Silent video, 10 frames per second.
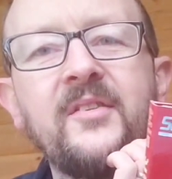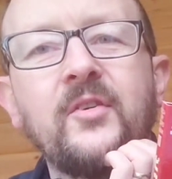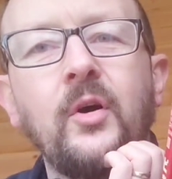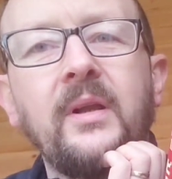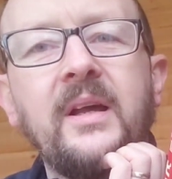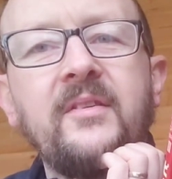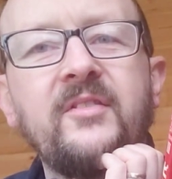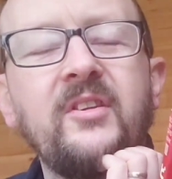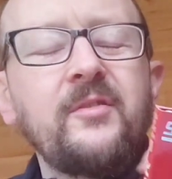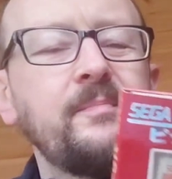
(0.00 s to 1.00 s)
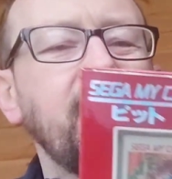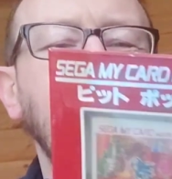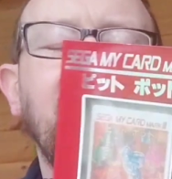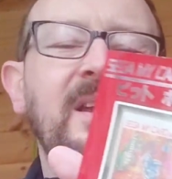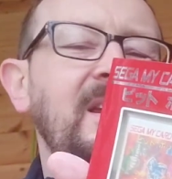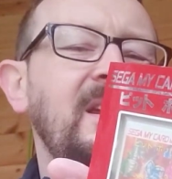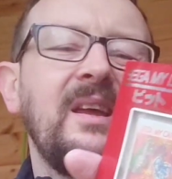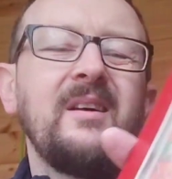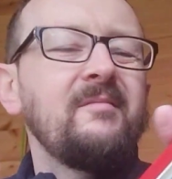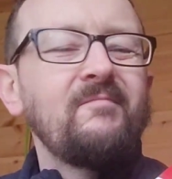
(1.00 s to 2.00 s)
I've got left. It's
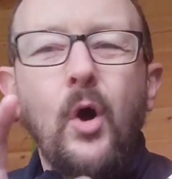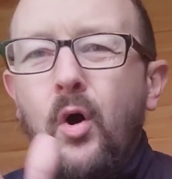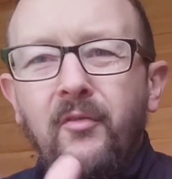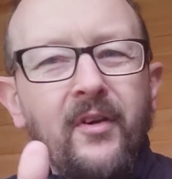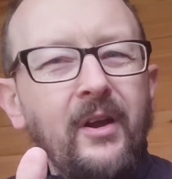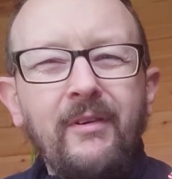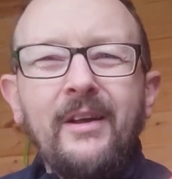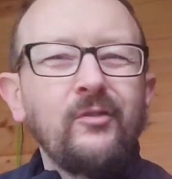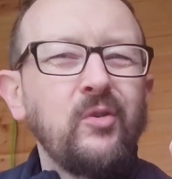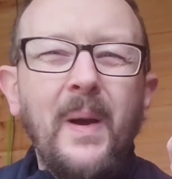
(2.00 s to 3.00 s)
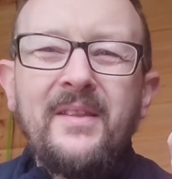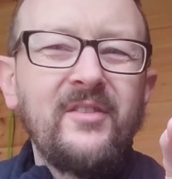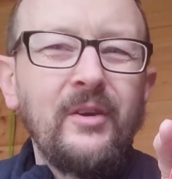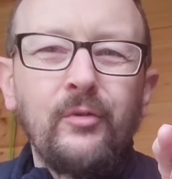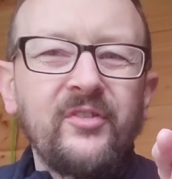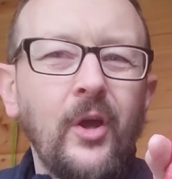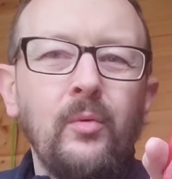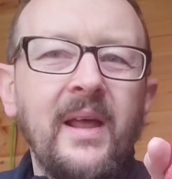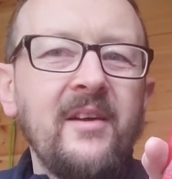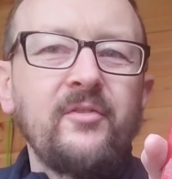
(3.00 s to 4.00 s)
hovering around 20 or so
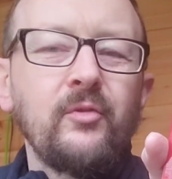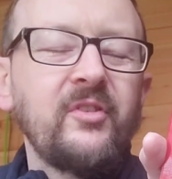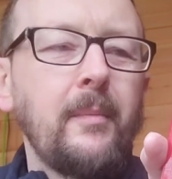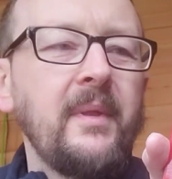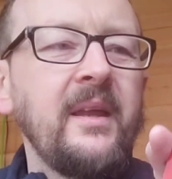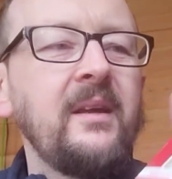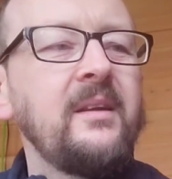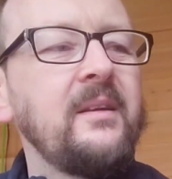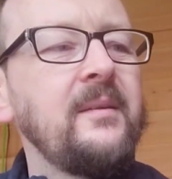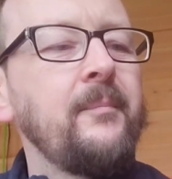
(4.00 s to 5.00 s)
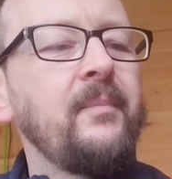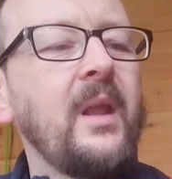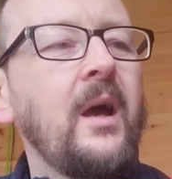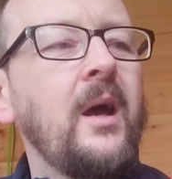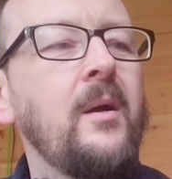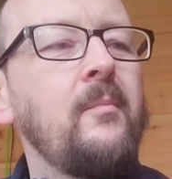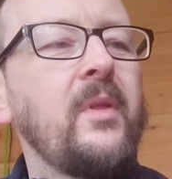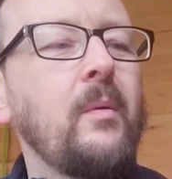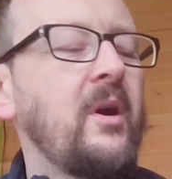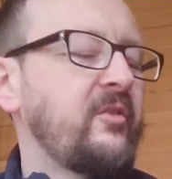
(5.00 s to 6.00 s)
left or something.
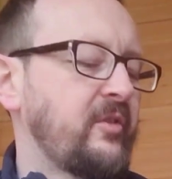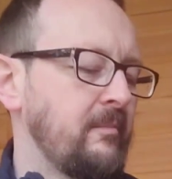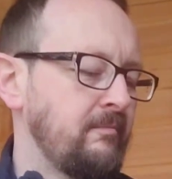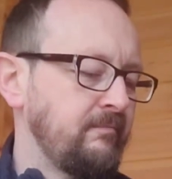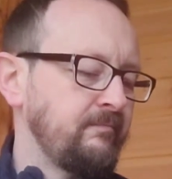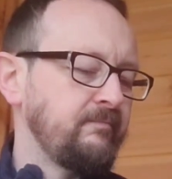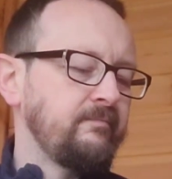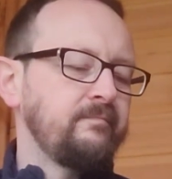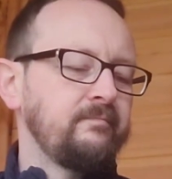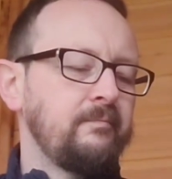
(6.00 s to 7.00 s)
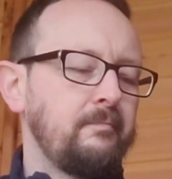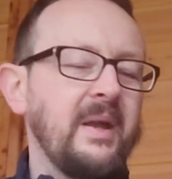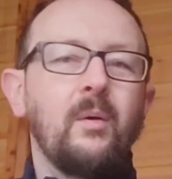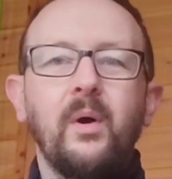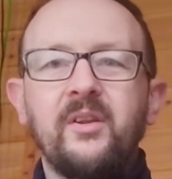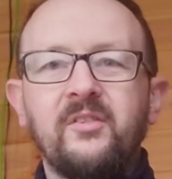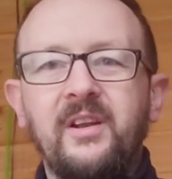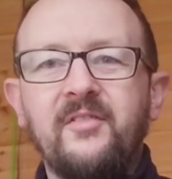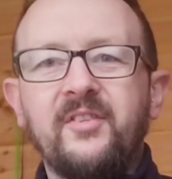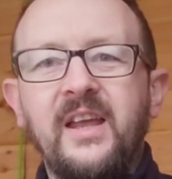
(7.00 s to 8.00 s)
There are some big ones
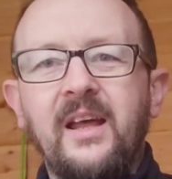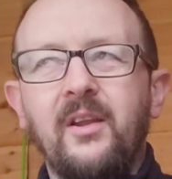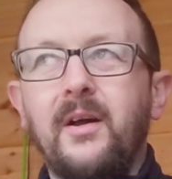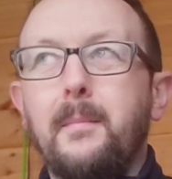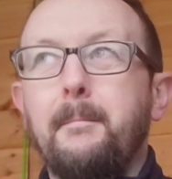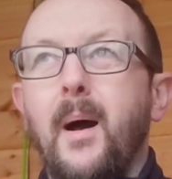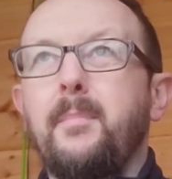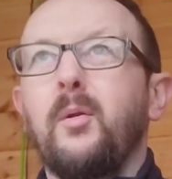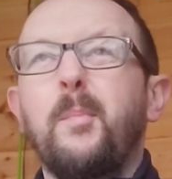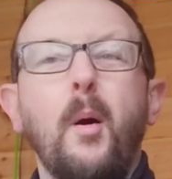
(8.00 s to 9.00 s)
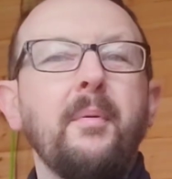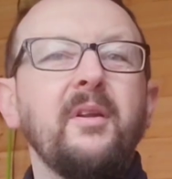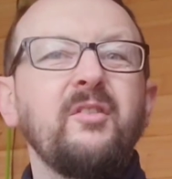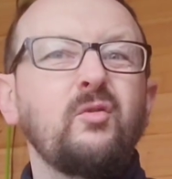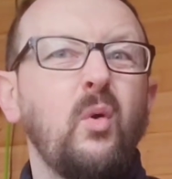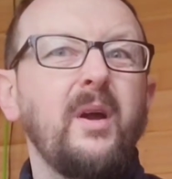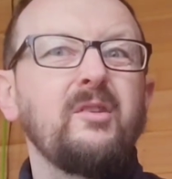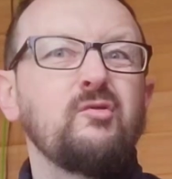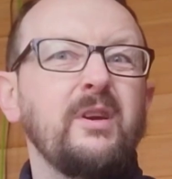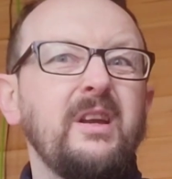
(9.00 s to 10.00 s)
left to get, like Bubble Bobble is quite
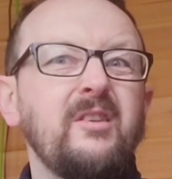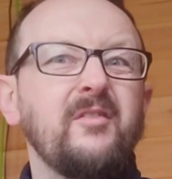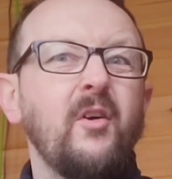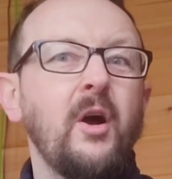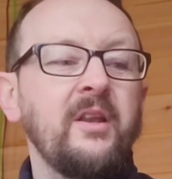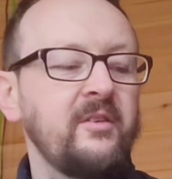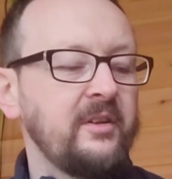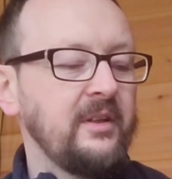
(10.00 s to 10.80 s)
tricky to find.